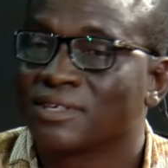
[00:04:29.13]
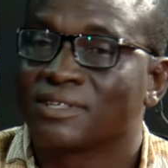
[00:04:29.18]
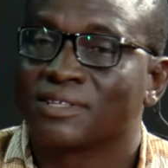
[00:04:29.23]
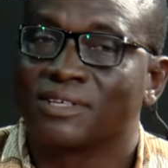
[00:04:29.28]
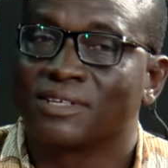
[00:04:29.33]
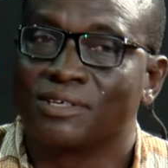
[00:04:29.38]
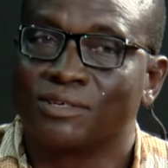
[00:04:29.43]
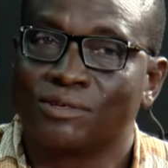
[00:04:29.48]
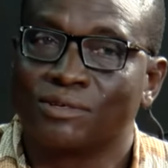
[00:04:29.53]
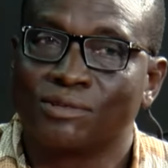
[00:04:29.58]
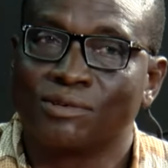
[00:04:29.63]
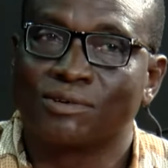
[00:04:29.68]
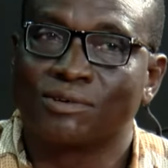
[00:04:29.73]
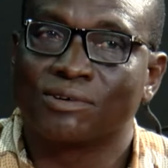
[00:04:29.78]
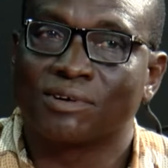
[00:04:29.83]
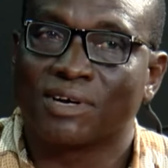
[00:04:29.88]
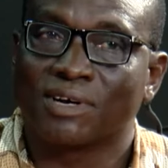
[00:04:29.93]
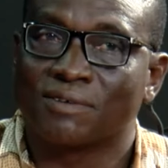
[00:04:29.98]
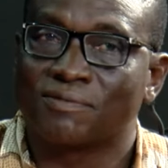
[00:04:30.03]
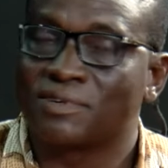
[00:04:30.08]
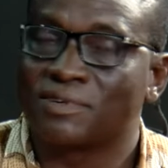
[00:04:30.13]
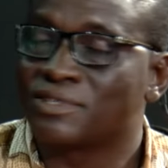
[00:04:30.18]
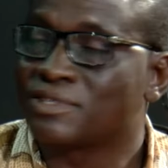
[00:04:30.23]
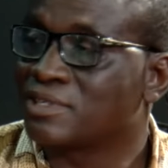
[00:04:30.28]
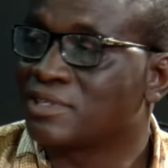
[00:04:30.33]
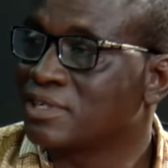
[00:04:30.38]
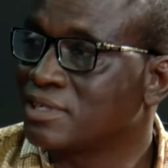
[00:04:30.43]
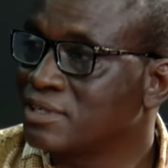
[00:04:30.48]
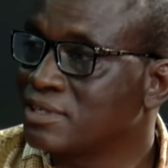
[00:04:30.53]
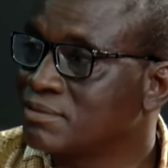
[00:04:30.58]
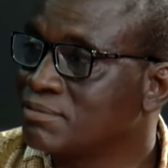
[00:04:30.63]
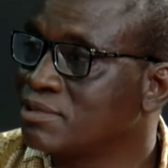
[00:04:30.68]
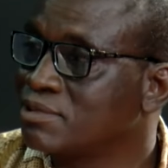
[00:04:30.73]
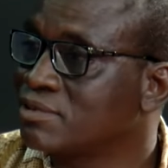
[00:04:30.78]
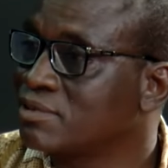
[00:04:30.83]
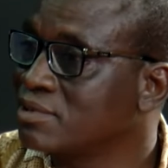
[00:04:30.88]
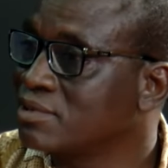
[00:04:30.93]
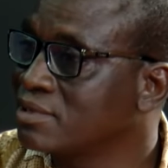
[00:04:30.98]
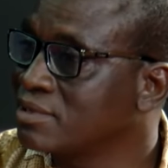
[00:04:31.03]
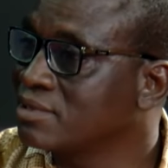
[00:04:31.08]
the union have exchanged
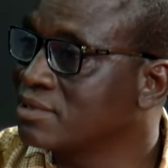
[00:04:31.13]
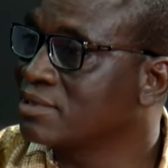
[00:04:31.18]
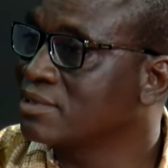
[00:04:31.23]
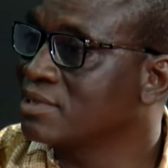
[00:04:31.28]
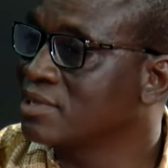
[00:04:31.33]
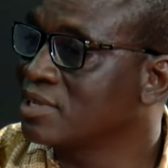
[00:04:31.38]
between